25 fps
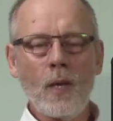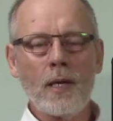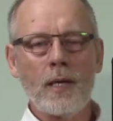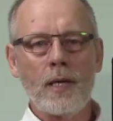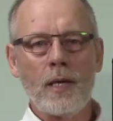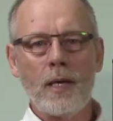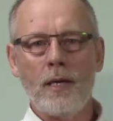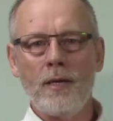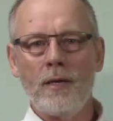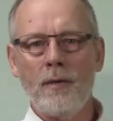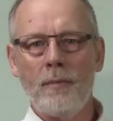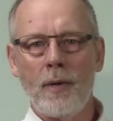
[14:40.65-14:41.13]

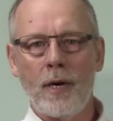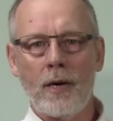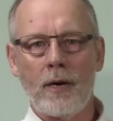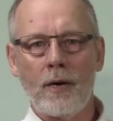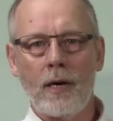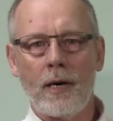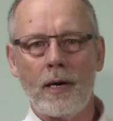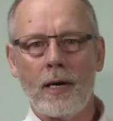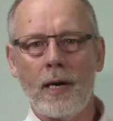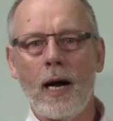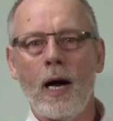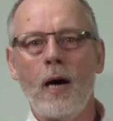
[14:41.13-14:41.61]
get into
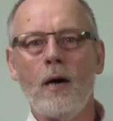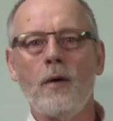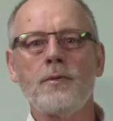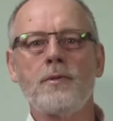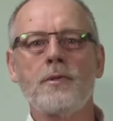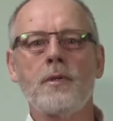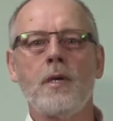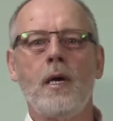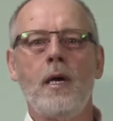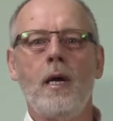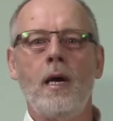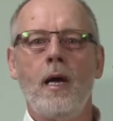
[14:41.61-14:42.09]
bigger
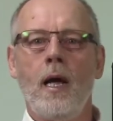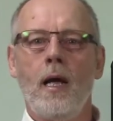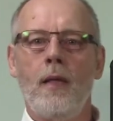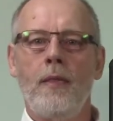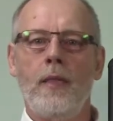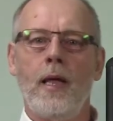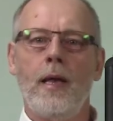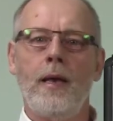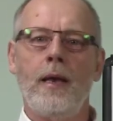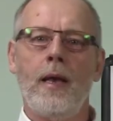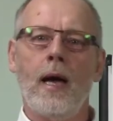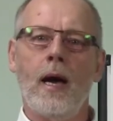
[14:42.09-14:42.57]
accounts and
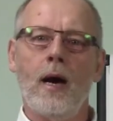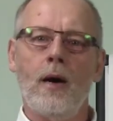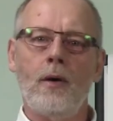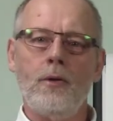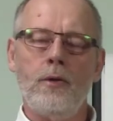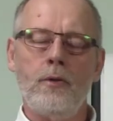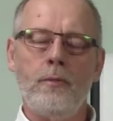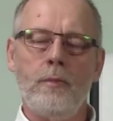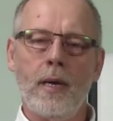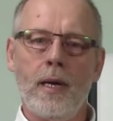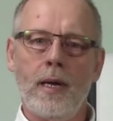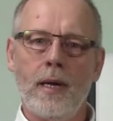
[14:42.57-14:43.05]
then now
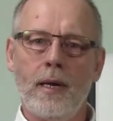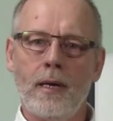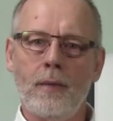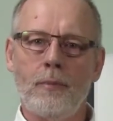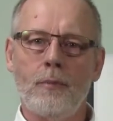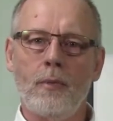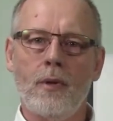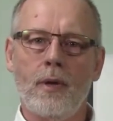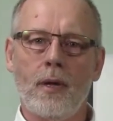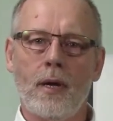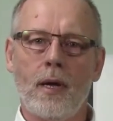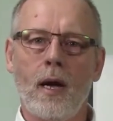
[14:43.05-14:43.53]
you may end
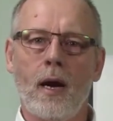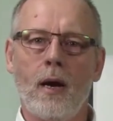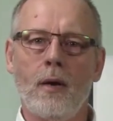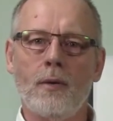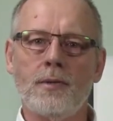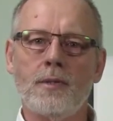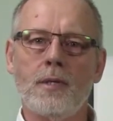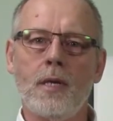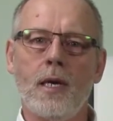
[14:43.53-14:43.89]
up with accounts